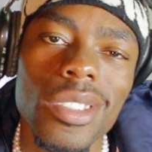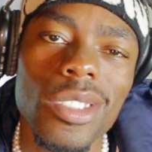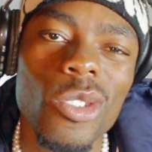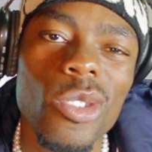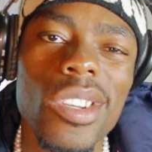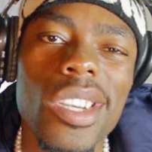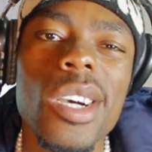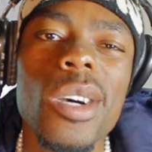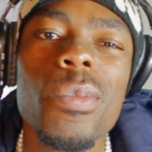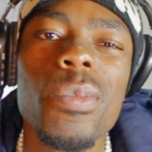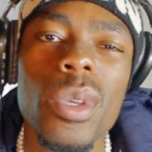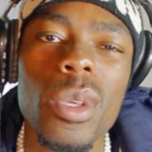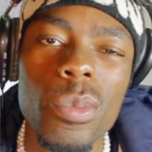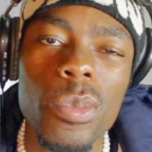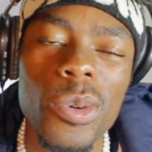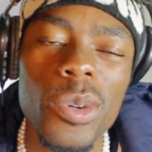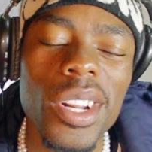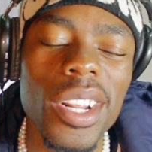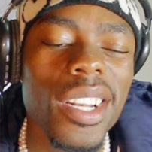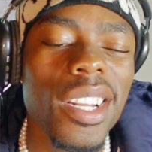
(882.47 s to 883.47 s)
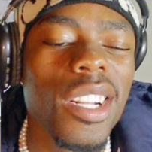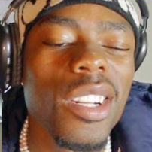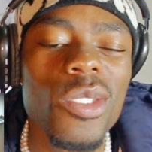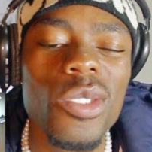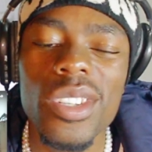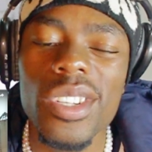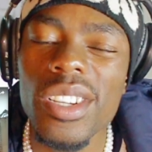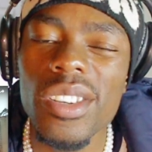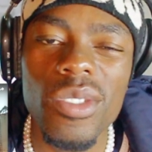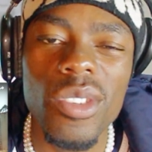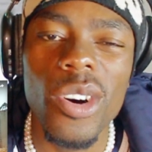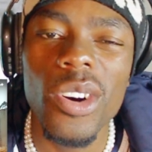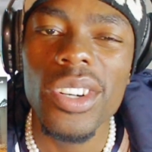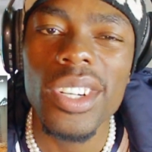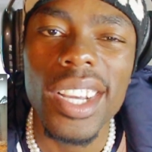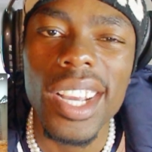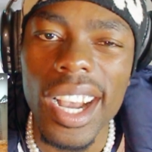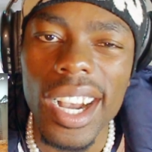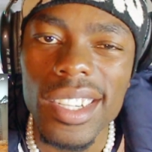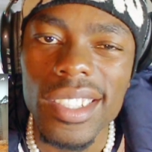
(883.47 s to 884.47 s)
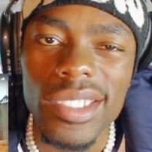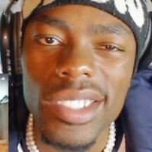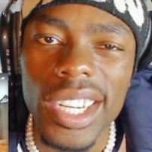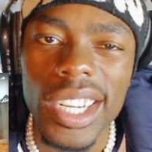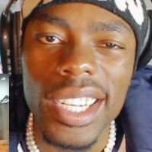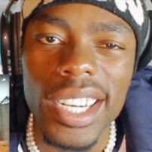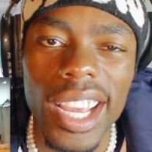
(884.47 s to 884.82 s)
You kill people and then you leave all the guns right